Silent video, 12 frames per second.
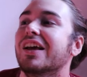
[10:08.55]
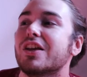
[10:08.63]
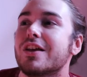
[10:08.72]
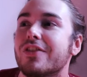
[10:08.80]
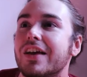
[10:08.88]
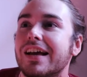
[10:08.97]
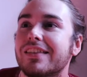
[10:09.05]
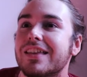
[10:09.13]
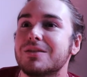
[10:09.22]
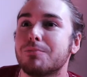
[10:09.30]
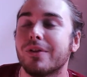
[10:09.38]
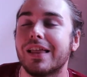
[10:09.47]
You think at
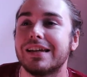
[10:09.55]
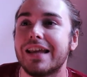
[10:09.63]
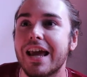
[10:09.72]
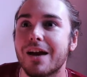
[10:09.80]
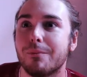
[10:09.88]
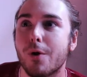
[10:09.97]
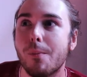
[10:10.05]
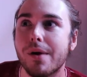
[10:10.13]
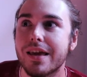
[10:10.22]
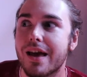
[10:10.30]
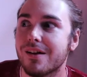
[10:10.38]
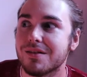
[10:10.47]
this point, like, damn,
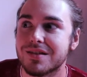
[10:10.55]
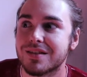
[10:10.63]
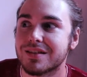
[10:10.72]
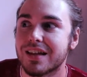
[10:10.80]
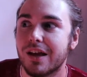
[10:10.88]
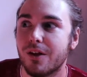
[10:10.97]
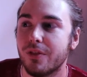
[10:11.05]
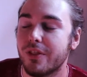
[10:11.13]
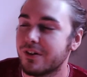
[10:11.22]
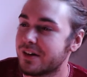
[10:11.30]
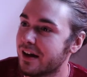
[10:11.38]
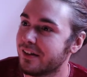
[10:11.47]
nobody else killed
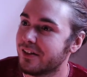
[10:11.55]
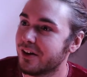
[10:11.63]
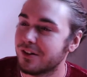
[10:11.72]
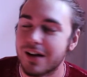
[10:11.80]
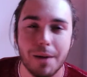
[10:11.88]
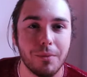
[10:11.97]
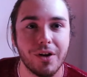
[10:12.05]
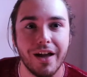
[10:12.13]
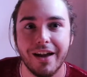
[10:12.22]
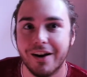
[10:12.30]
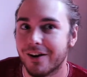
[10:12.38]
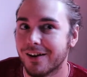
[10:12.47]
their
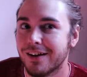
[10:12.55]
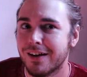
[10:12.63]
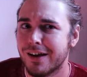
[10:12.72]
doppelganger?